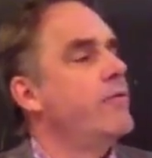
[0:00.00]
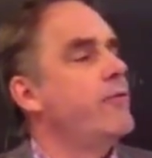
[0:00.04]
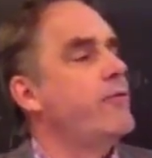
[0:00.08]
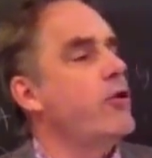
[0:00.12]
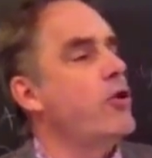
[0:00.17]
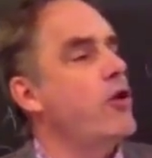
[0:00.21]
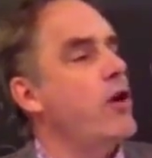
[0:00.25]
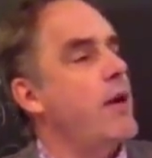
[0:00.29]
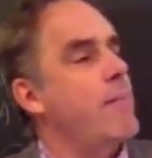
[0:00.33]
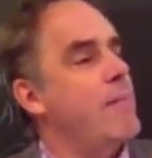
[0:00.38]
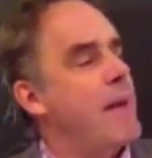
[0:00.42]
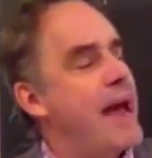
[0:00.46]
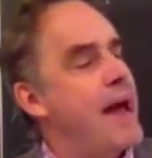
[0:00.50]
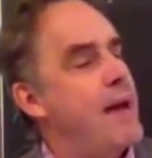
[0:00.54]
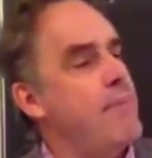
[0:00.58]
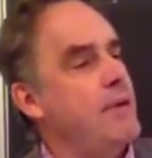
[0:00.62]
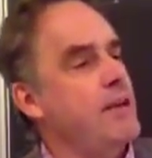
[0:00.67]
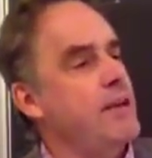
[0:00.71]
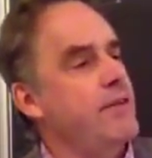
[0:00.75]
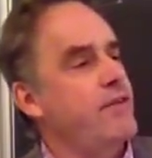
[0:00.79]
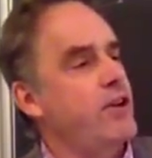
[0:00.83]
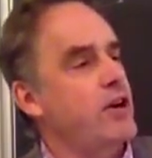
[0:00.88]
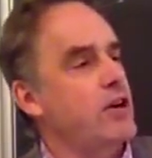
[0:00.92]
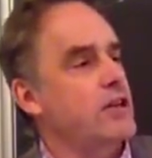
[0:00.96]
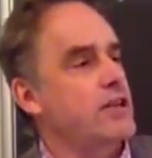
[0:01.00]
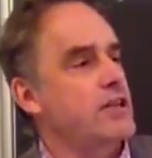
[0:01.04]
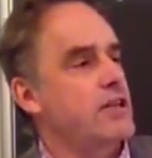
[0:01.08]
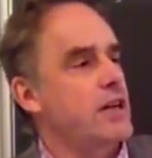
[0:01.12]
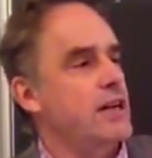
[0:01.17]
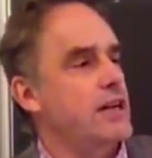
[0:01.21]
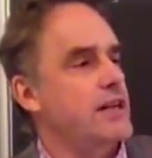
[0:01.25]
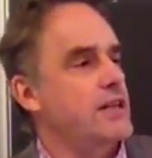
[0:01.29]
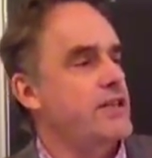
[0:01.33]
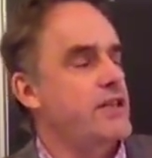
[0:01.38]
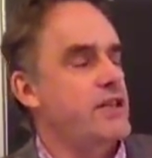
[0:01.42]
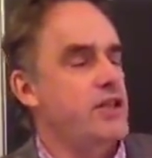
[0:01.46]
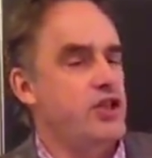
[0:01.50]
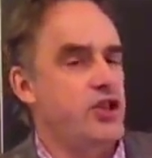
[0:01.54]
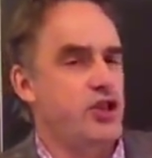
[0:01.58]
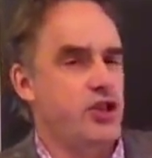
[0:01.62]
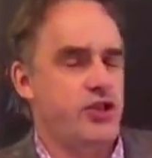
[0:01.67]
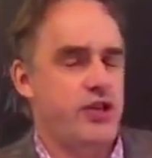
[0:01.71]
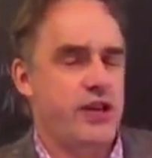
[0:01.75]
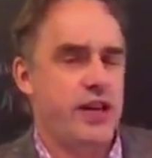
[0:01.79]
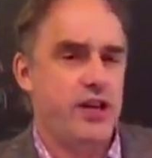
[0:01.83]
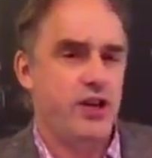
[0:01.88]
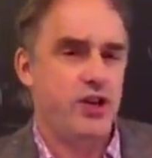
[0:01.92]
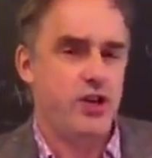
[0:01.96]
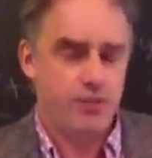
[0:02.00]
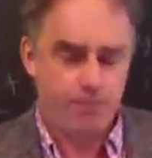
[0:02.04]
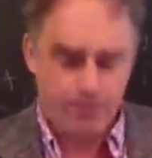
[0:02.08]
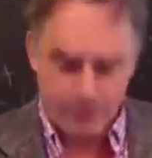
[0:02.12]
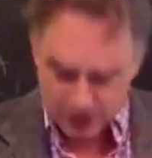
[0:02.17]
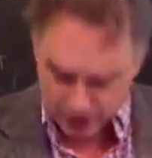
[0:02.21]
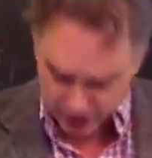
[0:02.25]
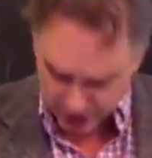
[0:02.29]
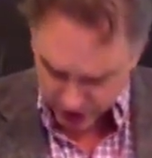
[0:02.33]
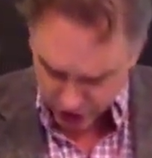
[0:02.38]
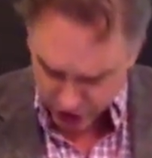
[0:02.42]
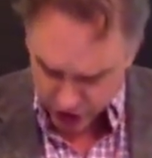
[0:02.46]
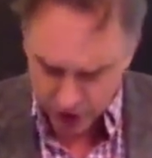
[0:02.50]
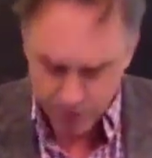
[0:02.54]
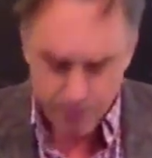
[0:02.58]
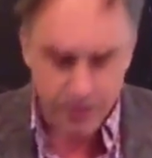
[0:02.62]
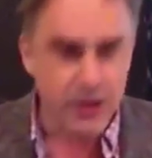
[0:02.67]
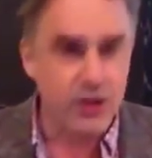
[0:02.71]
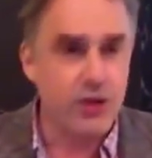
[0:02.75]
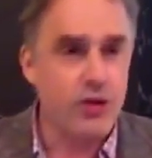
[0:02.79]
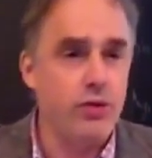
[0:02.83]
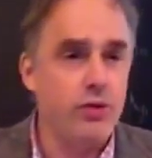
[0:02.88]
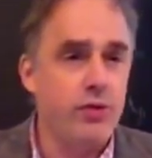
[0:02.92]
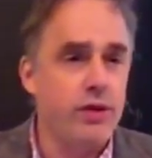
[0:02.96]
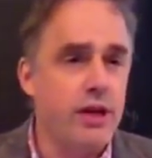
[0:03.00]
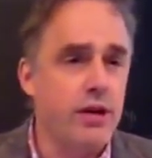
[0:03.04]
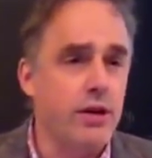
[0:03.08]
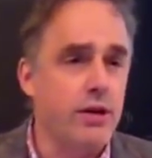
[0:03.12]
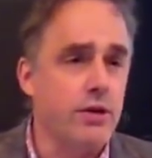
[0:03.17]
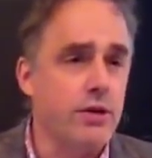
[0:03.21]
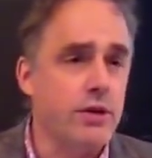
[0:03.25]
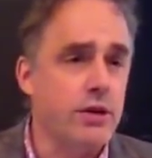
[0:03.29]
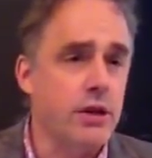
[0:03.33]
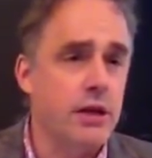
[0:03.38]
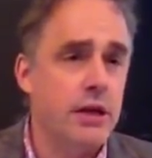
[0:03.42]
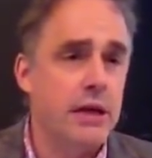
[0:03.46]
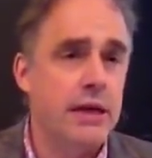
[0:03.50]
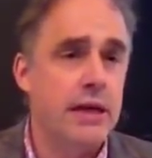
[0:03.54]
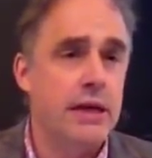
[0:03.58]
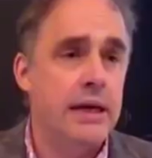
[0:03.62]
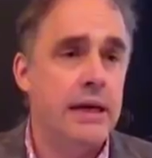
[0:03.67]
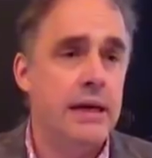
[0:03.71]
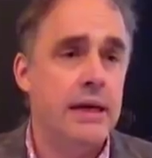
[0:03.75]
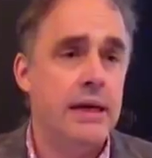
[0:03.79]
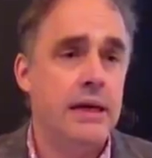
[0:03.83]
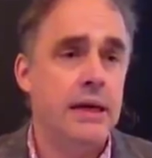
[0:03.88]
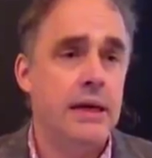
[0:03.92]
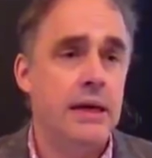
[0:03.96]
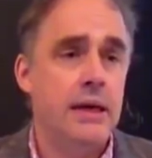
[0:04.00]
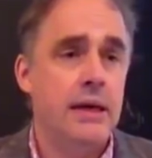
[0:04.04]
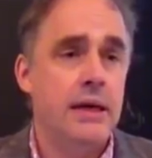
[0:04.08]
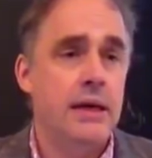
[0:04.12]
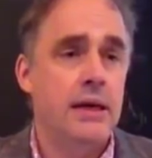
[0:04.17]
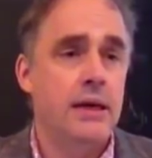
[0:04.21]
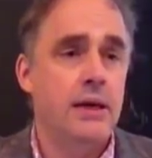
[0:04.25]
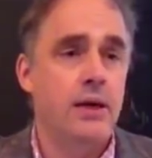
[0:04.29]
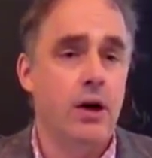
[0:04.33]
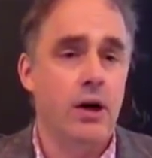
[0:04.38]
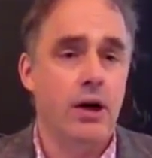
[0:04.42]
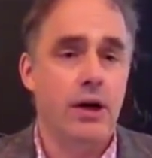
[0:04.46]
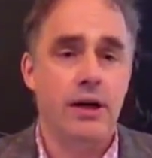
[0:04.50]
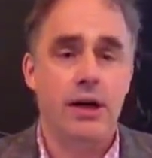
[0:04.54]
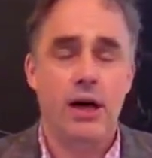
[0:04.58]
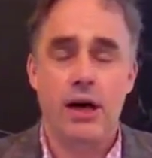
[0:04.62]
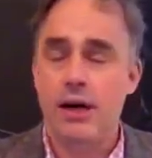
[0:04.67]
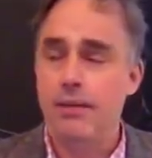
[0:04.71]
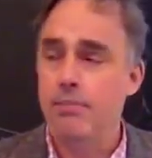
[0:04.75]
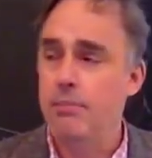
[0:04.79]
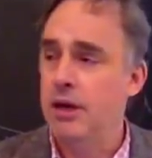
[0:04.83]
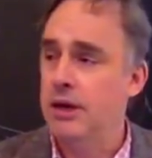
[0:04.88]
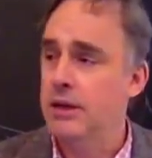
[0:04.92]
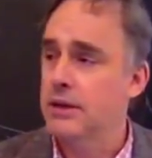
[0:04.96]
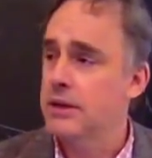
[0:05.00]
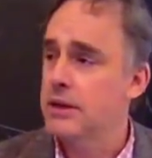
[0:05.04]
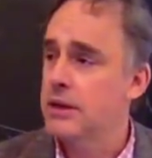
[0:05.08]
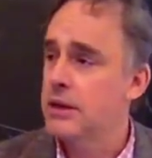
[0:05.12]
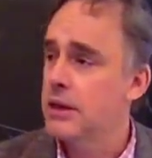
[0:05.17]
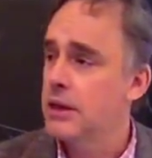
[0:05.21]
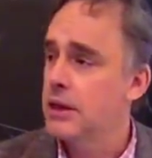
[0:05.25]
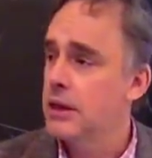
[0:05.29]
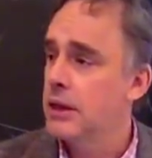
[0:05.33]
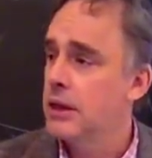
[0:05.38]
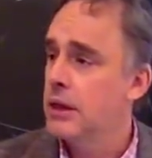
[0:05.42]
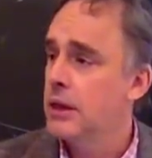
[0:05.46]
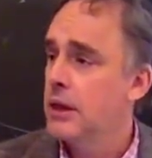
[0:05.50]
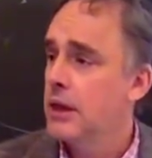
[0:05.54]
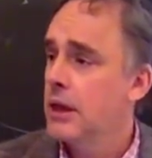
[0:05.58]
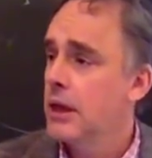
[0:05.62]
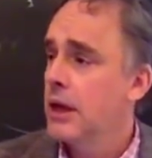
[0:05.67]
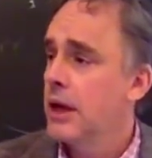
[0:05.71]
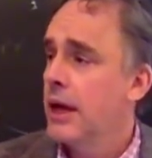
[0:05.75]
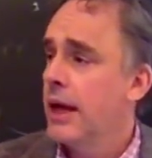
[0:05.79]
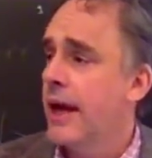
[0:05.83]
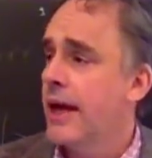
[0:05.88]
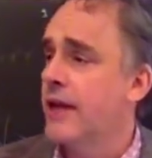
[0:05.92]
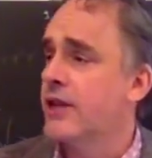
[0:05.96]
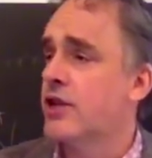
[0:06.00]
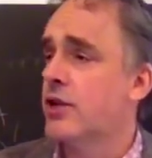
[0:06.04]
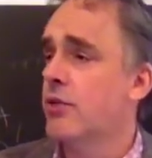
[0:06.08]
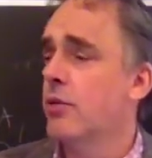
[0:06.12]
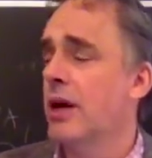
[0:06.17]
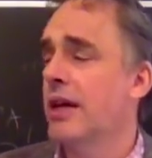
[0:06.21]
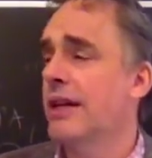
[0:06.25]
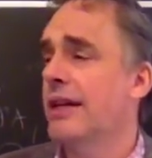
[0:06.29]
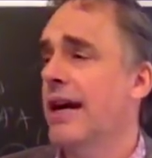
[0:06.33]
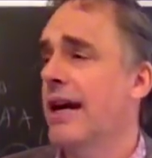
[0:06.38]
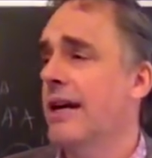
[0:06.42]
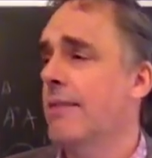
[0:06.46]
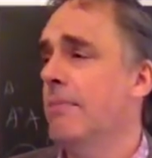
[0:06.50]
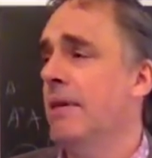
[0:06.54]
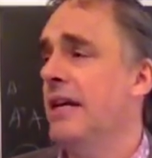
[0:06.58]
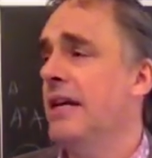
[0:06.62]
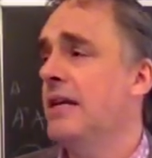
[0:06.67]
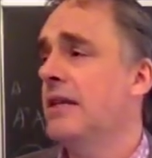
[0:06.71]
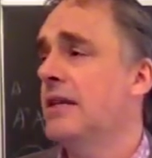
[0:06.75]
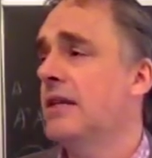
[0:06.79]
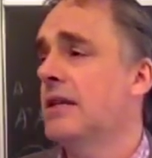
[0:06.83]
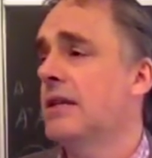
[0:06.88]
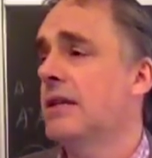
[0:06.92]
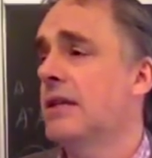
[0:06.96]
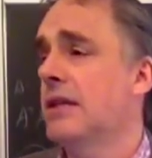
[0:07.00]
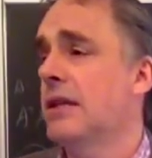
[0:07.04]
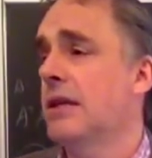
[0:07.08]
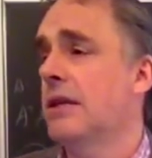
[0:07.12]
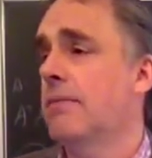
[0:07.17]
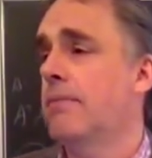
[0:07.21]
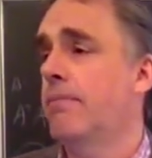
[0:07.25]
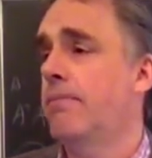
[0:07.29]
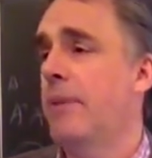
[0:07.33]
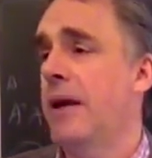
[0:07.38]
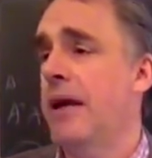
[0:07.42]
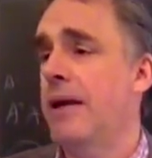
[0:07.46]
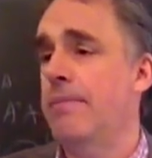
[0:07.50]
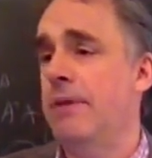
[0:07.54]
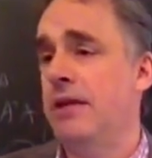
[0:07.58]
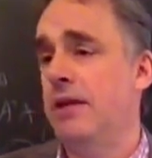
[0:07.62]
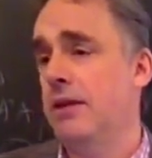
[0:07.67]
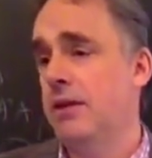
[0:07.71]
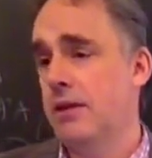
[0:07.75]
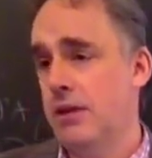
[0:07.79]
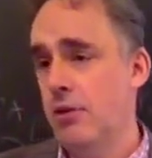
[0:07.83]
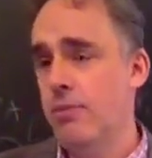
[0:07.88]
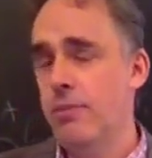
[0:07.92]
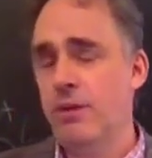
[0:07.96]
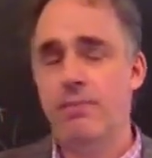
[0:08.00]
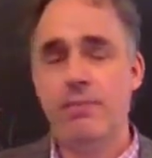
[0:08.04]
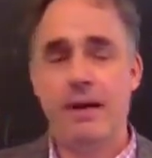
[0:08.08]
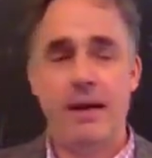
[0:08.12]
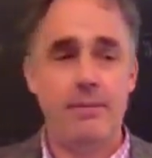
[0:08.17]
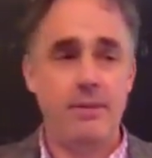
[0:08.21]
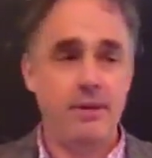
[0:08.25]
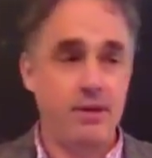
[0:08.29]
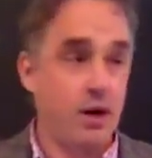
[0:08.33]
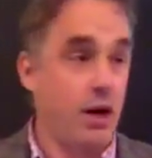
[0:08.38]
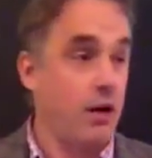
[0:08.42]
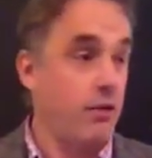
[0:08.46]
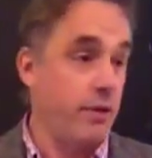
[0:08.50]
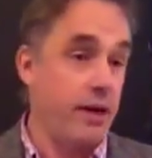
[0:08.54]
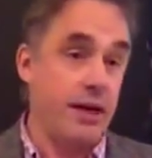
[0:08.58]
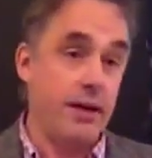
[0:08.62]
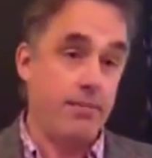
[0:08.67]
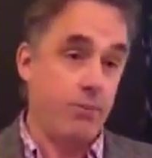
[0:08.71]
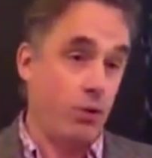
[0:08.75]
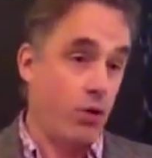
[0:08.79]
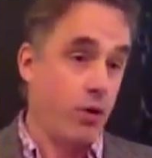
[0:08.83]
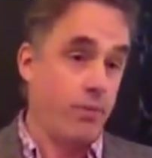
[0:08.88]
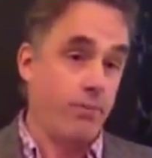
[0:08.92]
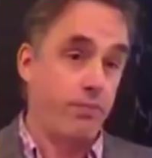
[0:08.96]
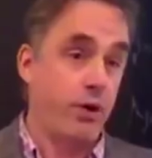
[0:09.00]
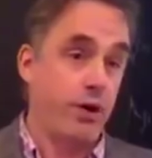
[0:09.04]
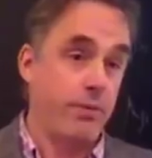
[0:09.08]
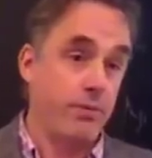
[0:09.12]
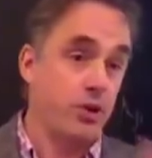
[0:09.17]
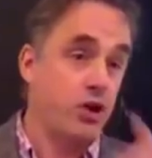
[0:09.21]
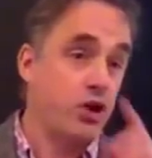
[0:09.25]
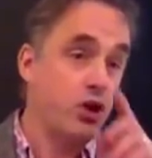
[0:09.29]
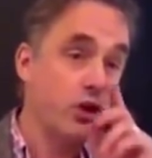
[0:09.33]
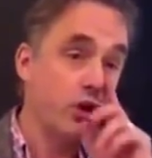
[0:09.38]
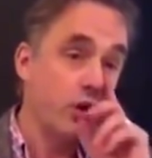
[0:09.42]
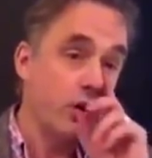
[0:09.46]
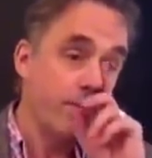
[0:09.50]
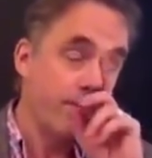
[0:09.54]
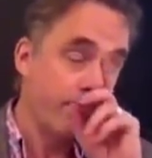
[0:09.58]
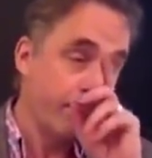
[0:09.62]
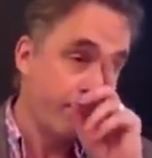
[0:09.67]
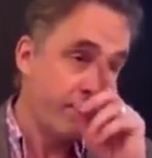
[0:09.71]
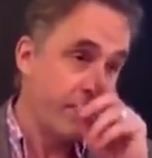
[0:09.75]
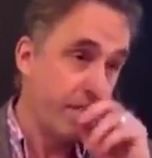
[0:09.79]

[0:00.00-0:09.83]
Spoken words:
For a mammal of our size, the gestation period should be 2 years, not 9 months. And so what that means is that babies, human babies, are really born premature.